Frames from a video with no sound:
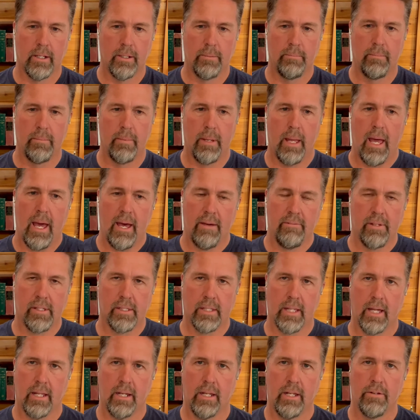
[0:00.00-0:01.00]
having
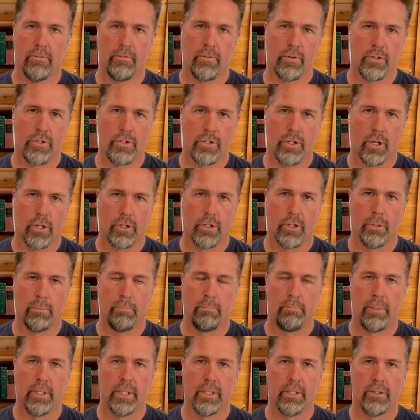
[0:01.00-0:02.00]
that infrastructure
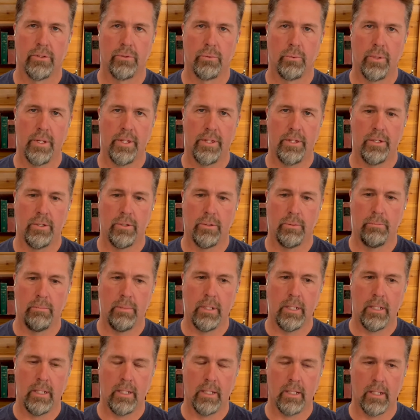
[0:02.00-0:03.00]
build with you,
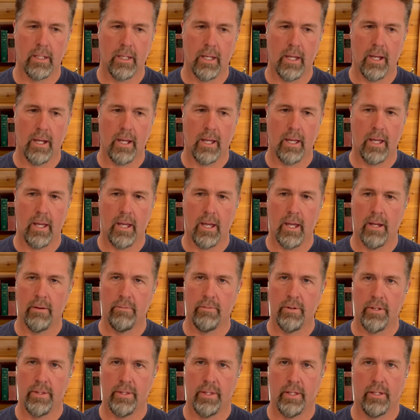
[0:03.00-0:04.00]
meaning
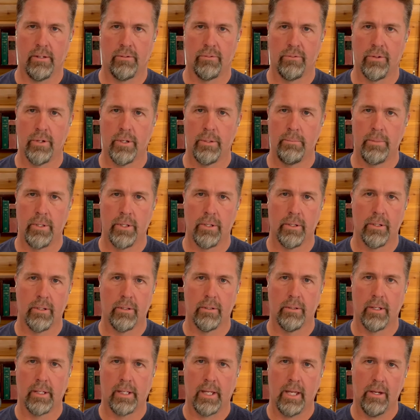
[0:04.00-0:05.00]
everything from your
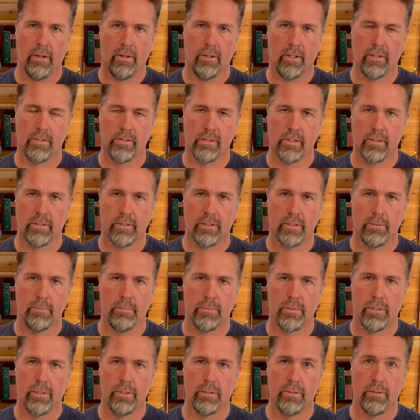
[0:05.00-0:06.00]
accounting system
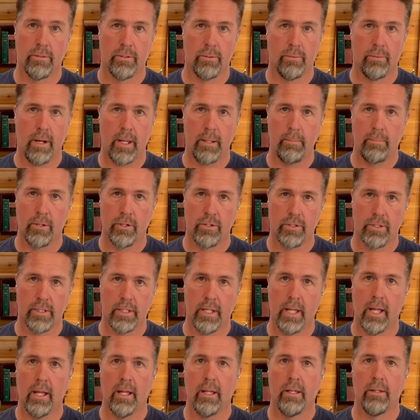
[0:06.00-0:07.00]
to the right
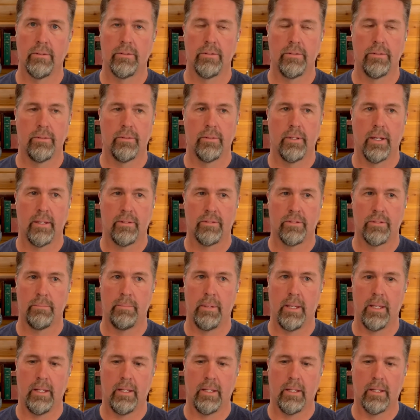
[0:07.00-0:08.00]
personnel to
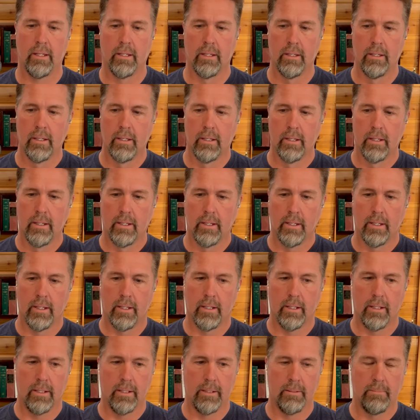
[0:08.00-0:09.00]
estimating
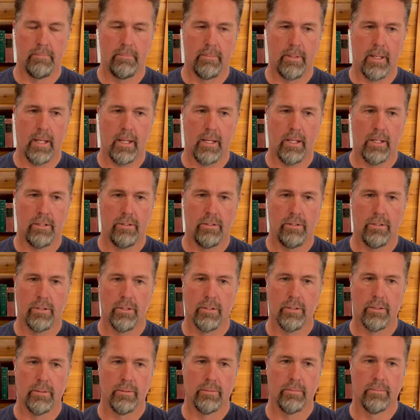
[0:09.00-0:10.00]
and
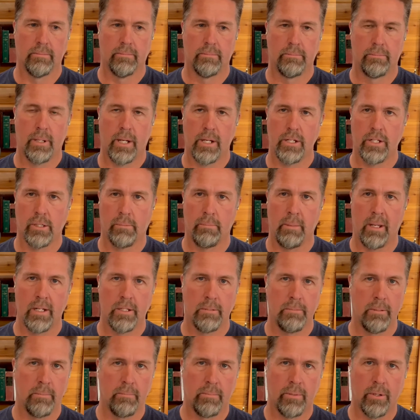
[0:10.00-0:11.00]
your project
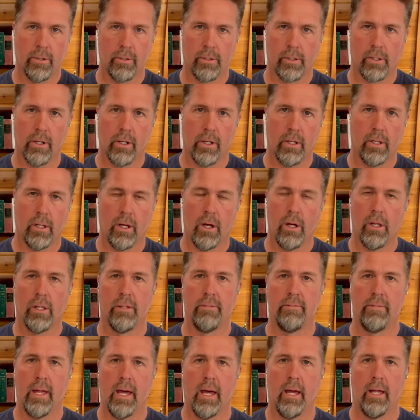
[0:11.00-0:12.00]
management protocol. All
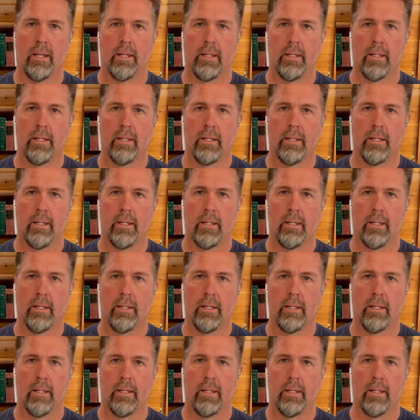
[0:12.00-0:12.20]
of that